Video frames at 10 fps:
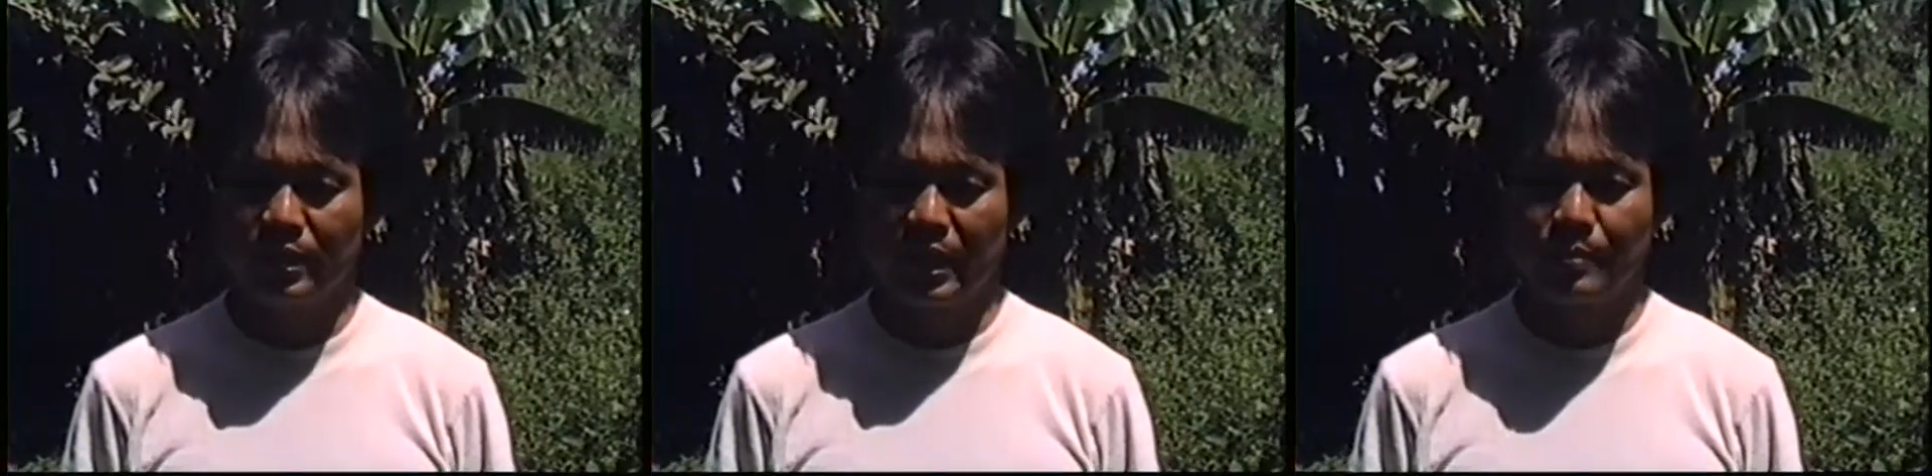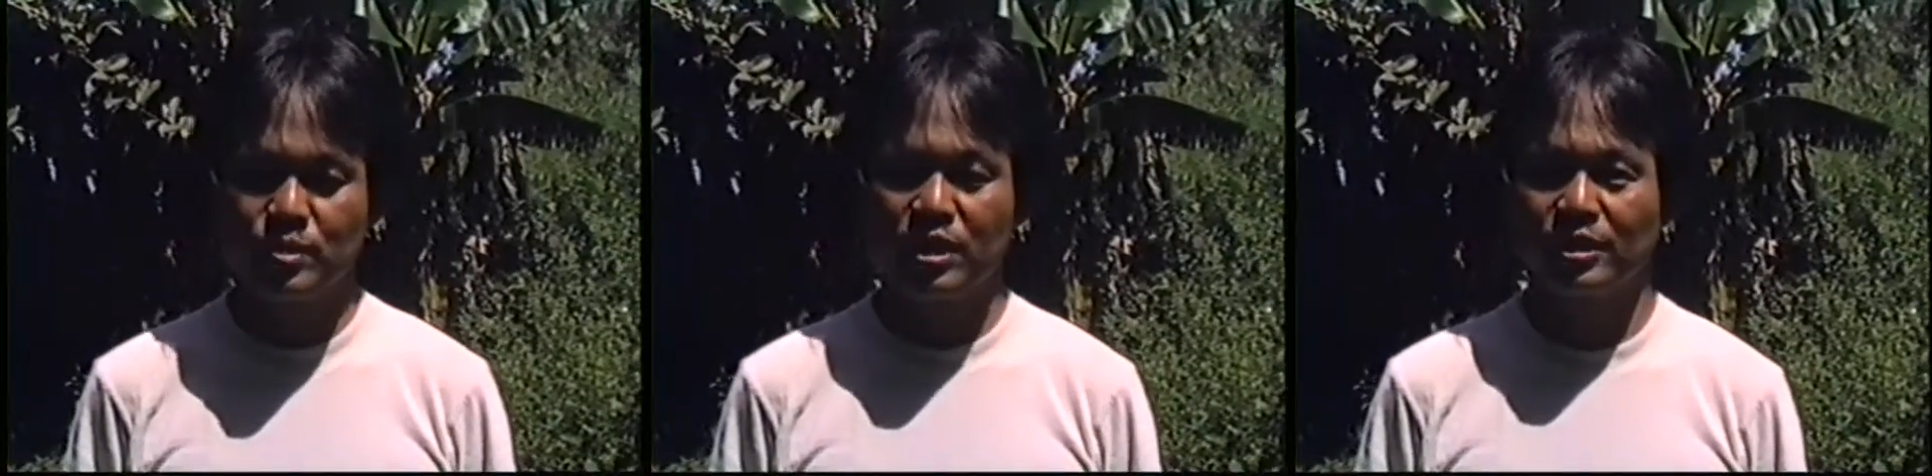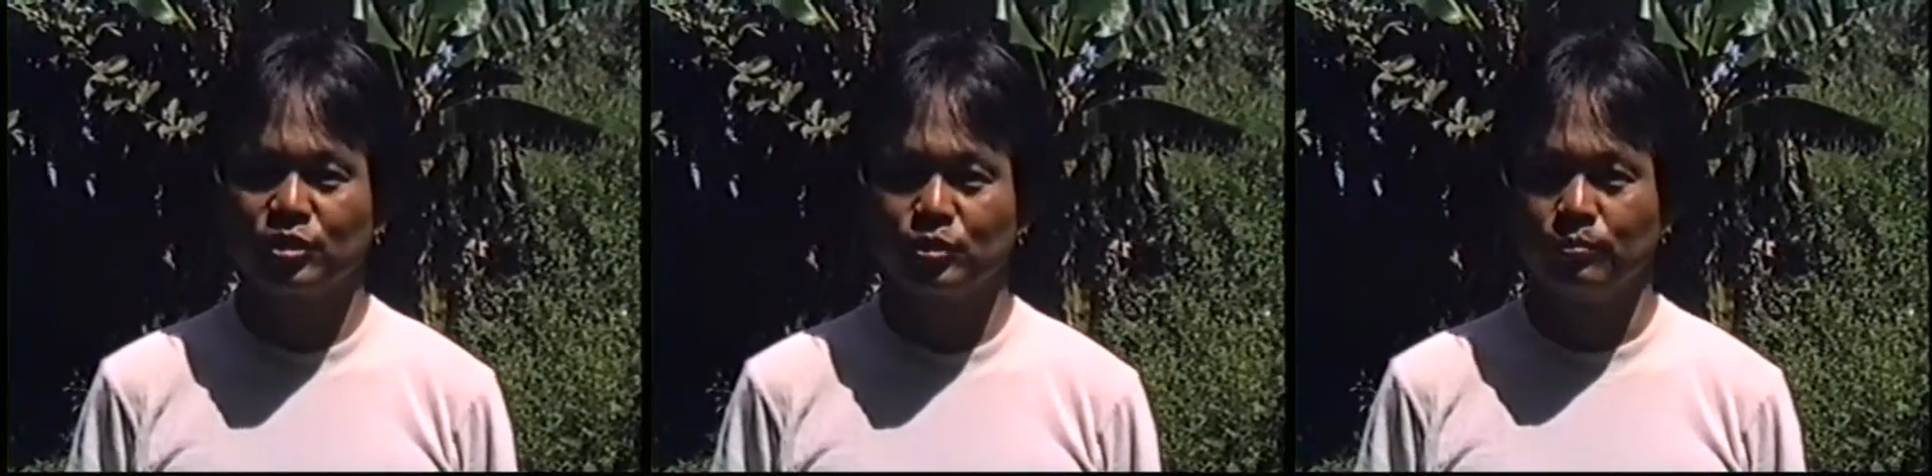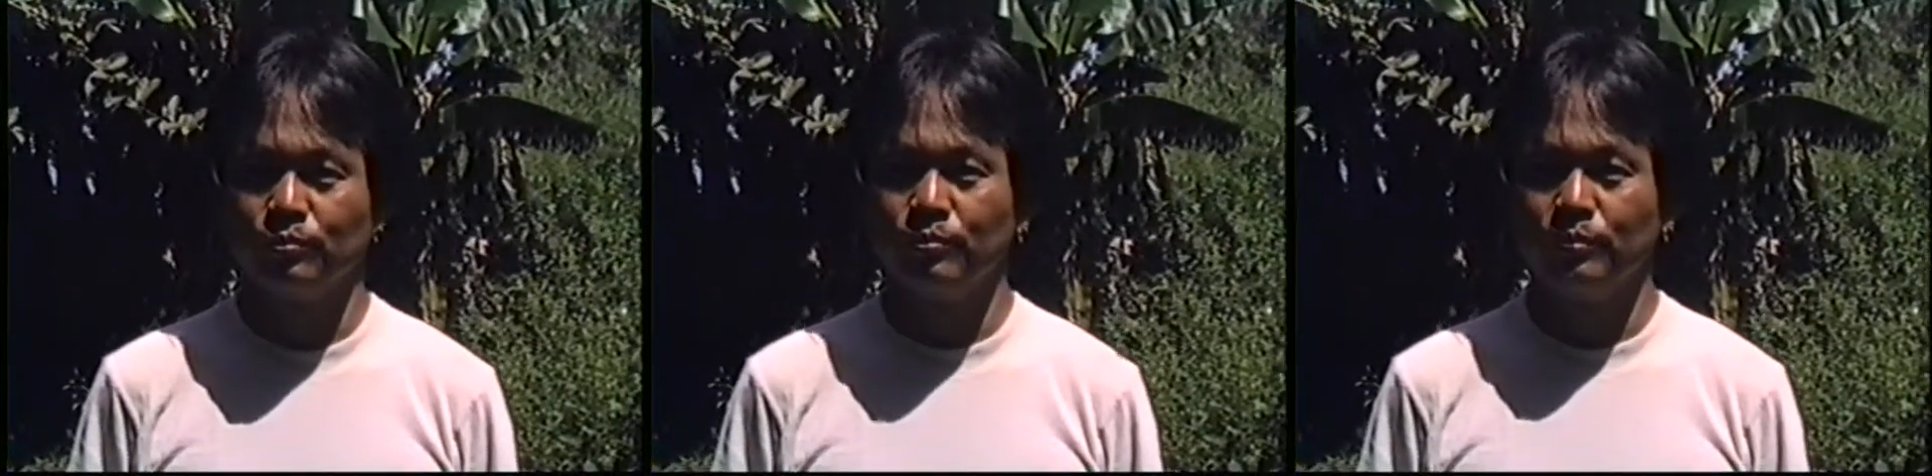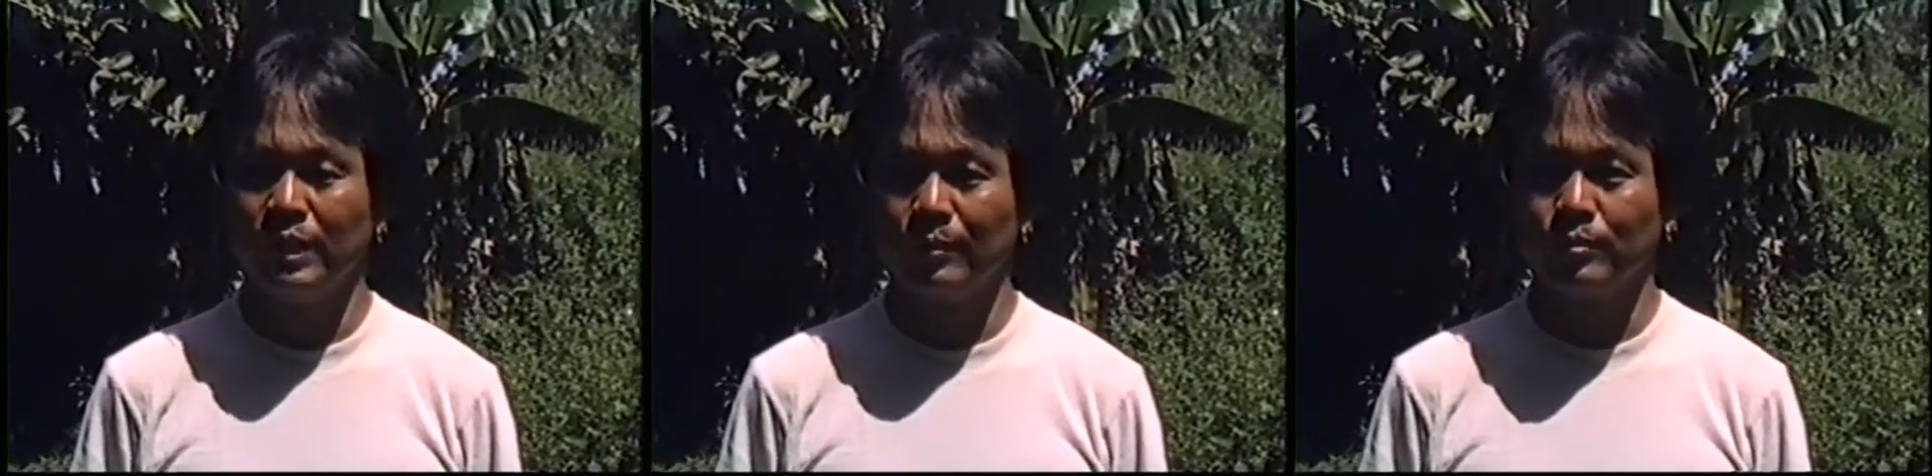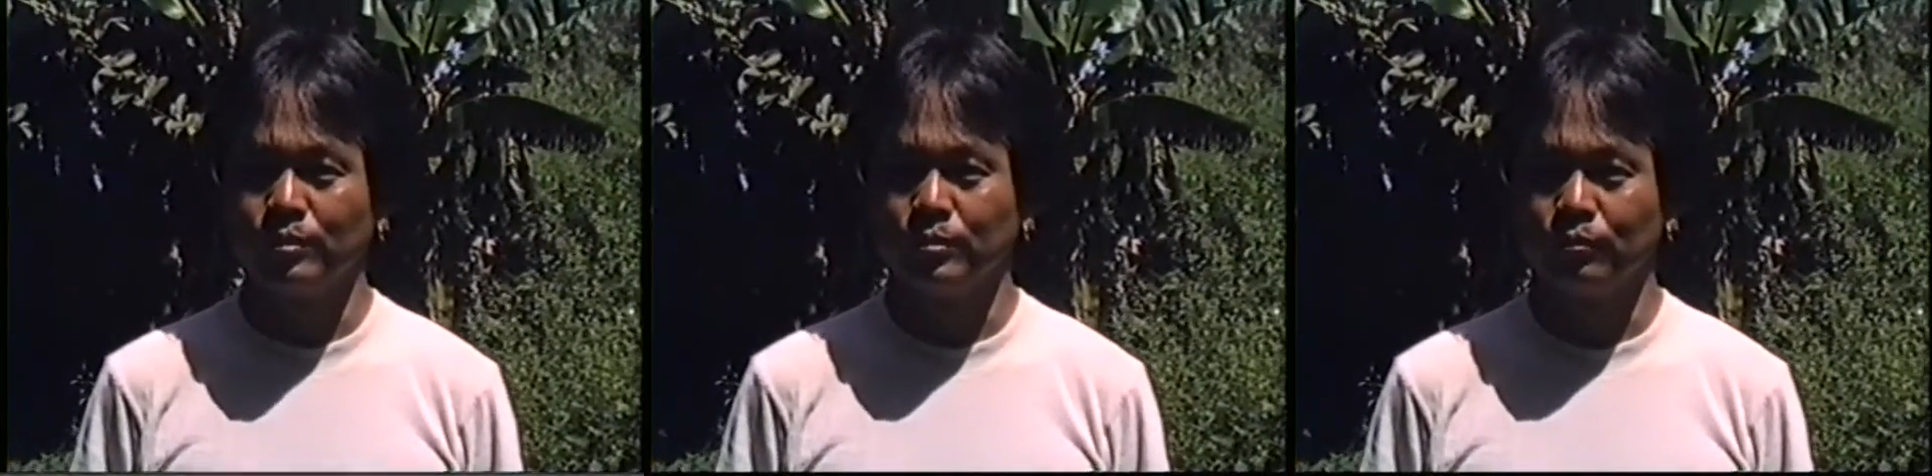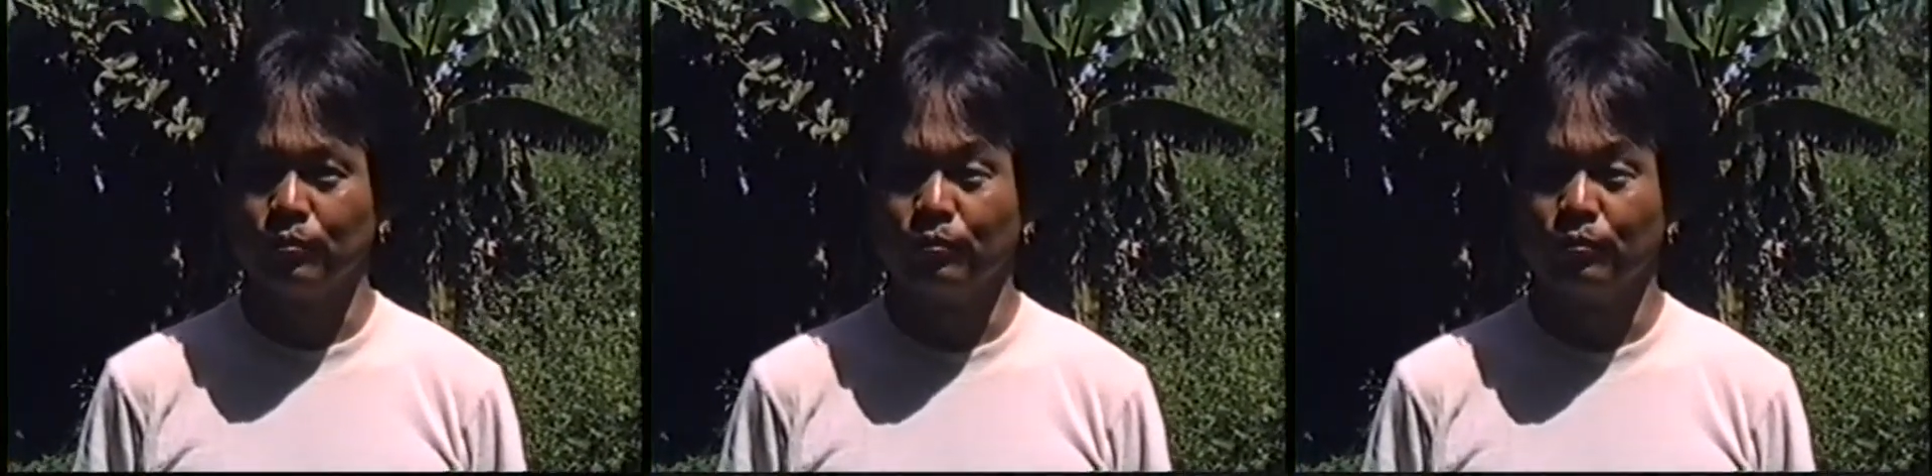clam stocks should be able to